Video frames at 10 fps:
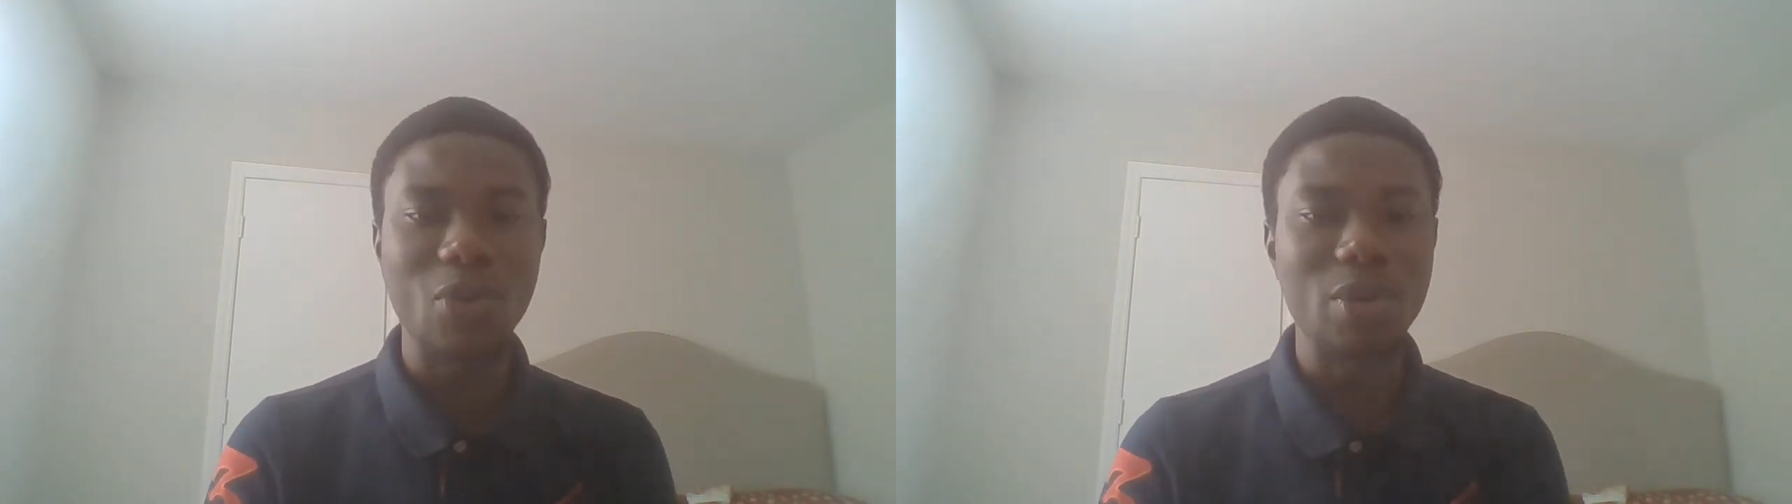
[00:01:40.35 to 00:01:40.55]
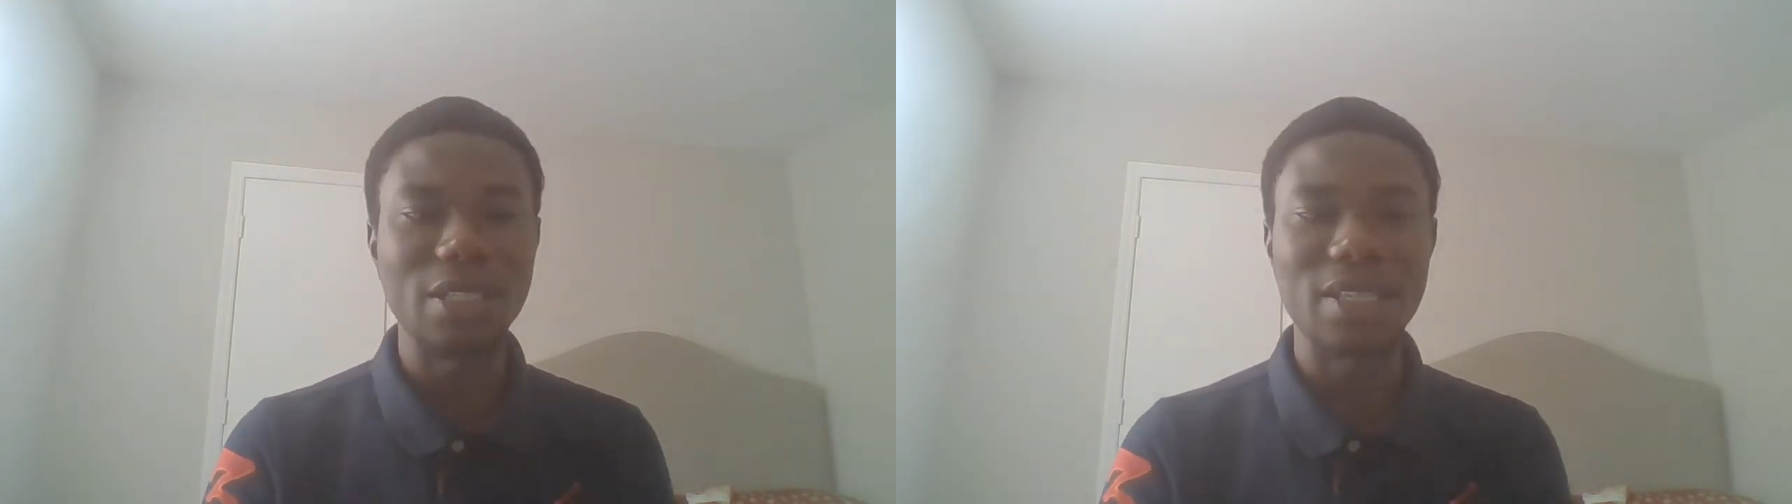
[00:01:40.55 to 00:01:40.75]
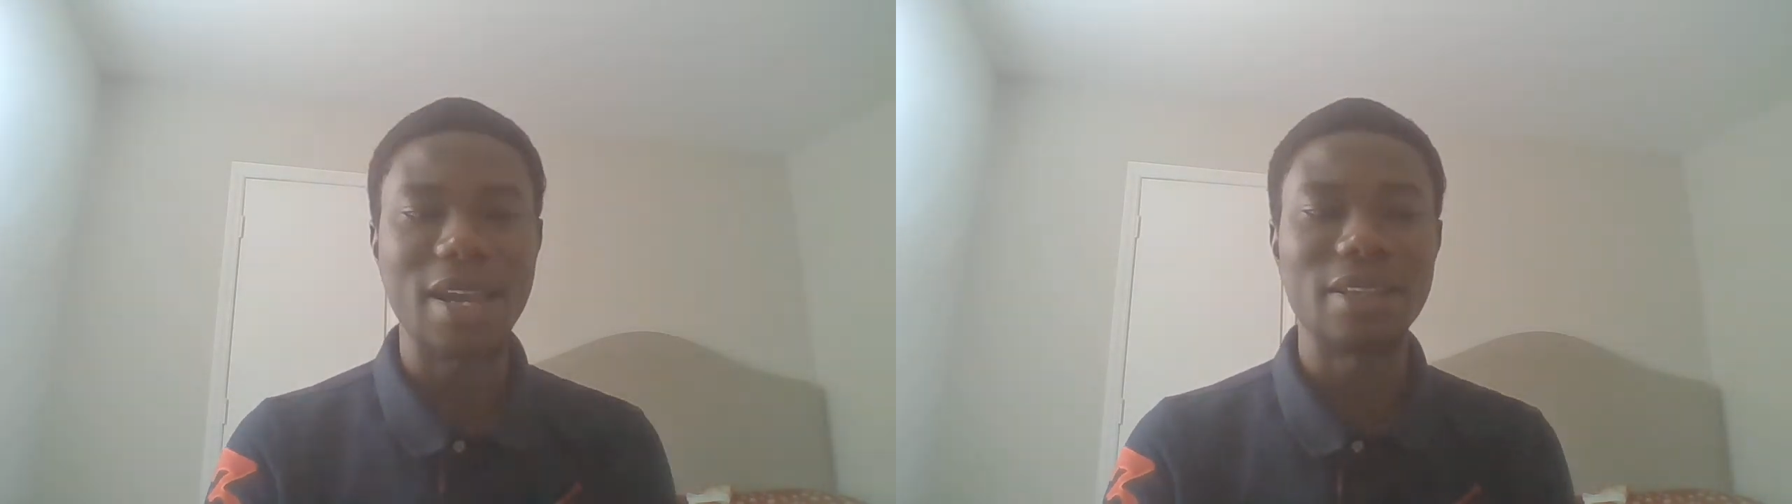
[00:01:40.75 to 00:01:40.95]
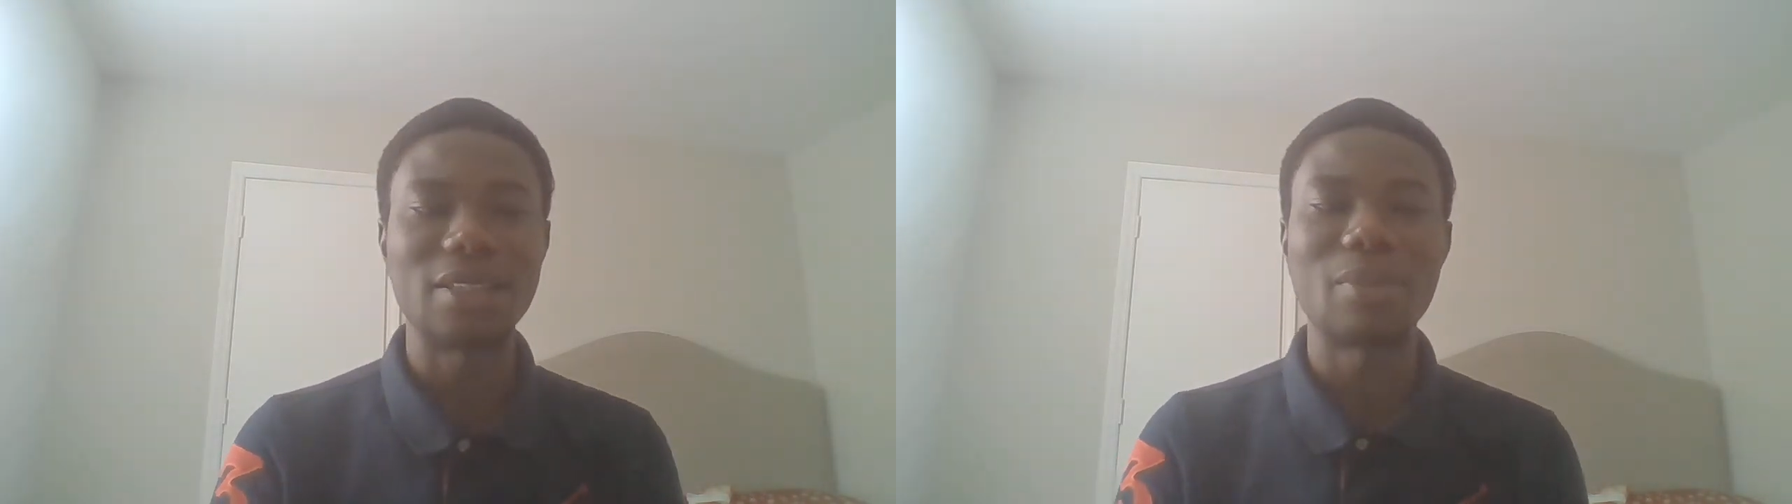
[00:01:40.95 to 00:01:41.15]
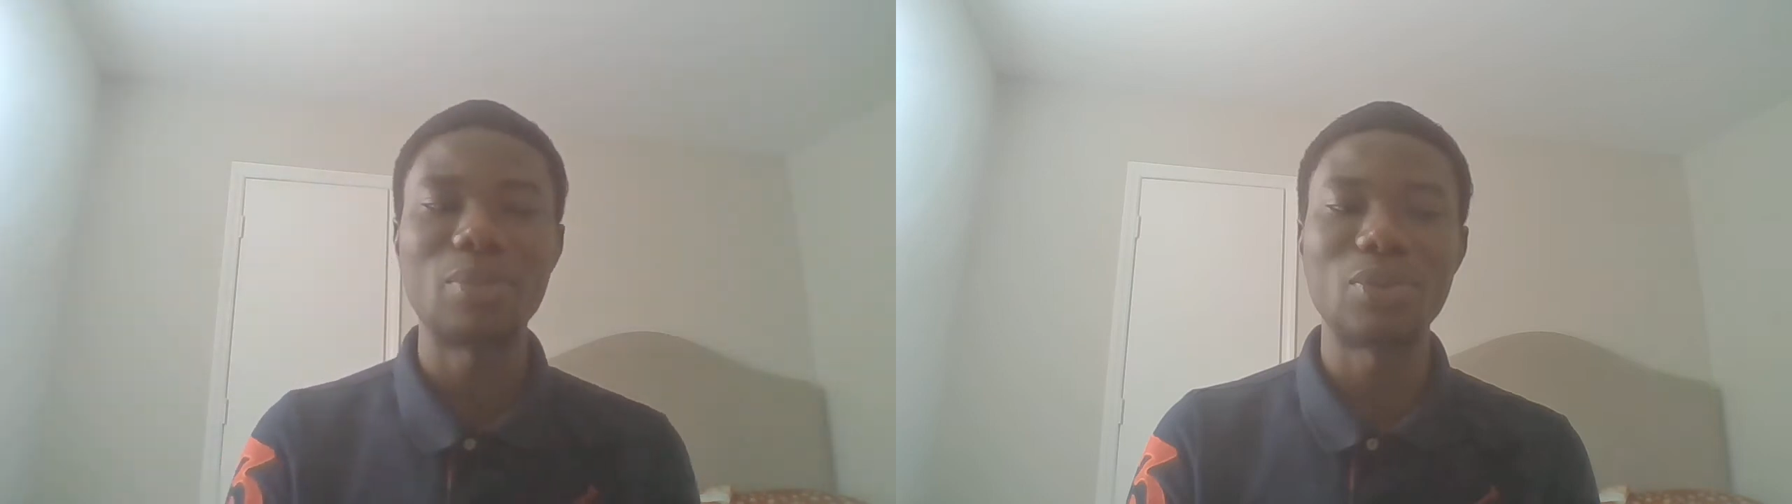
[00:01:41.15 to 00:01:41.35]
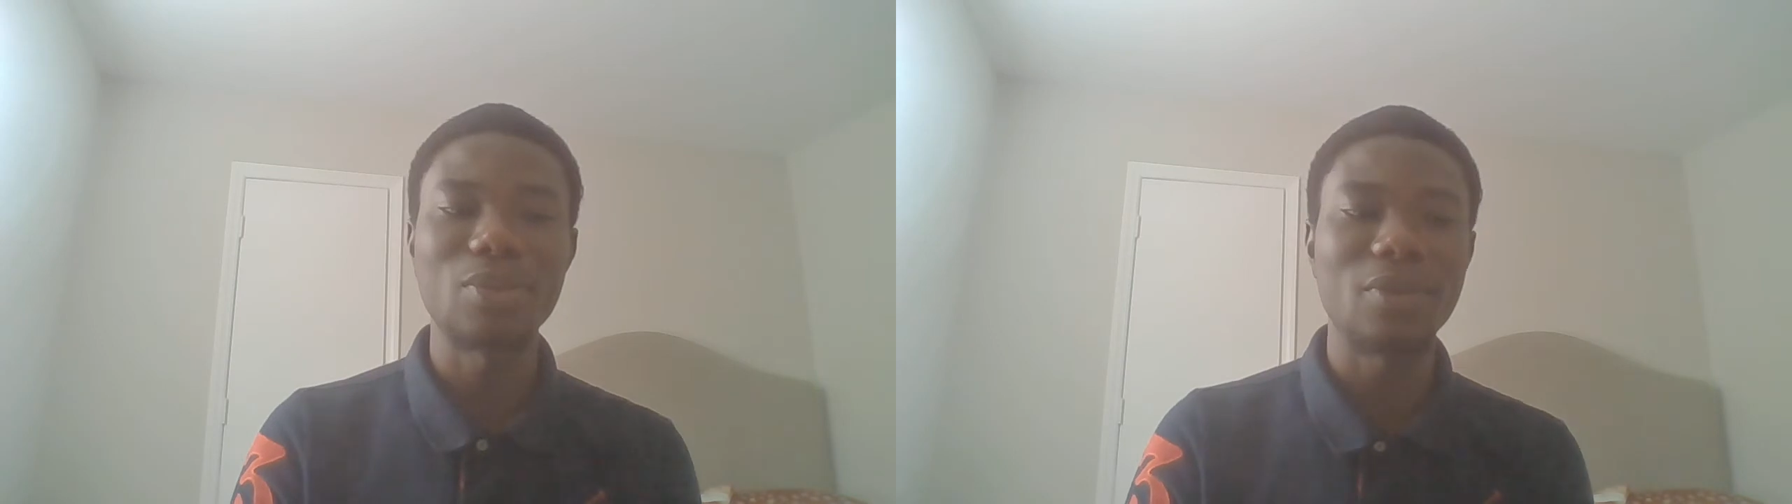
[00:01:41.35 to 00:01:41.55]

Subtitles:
All these are examples